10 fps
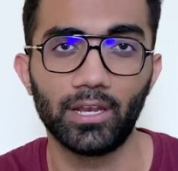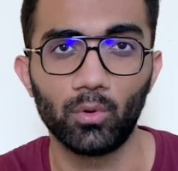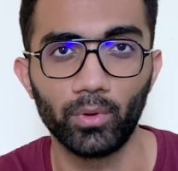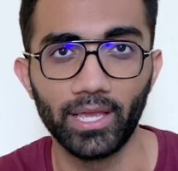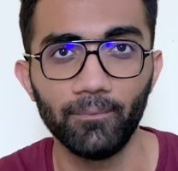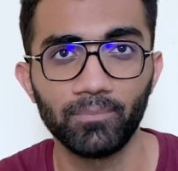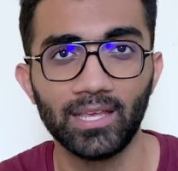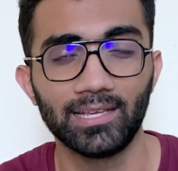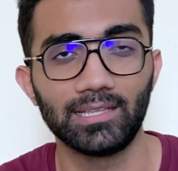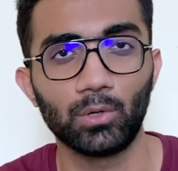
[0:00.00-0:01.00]
in a way
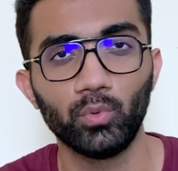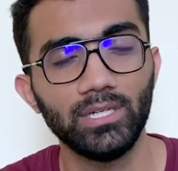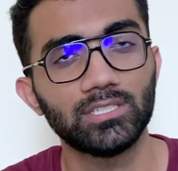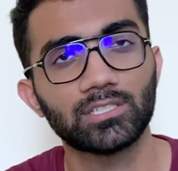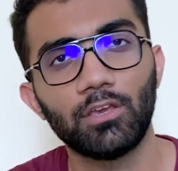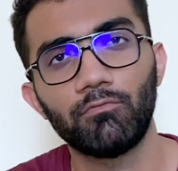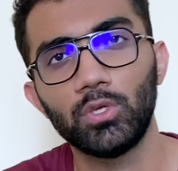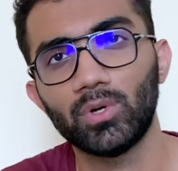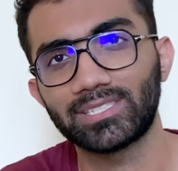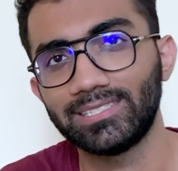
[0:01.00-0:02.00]
that will just give you a